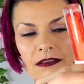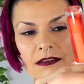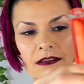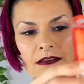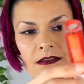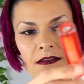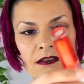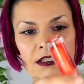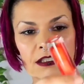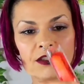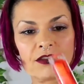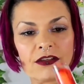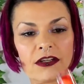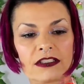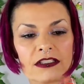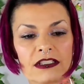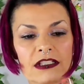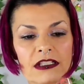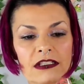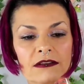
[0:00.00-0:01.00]
Looks
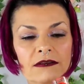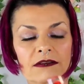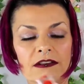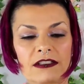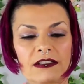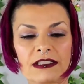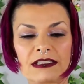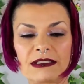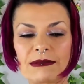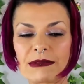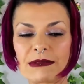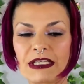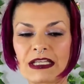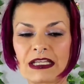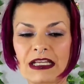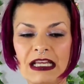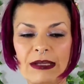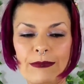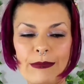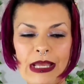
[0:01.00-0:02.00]
interesting. Looks like something
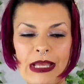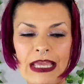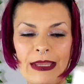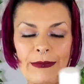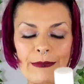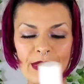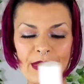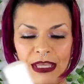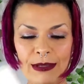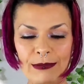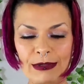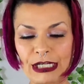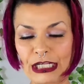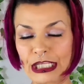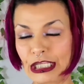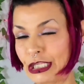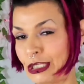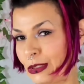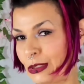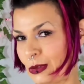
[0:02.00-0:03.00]
I might be able to
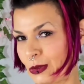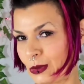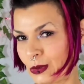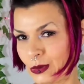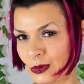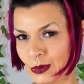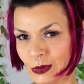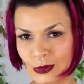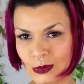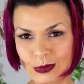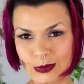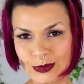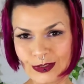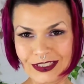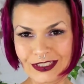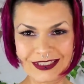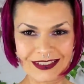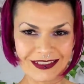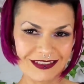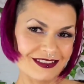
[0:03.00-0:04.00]

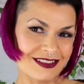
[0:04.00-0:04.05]
use.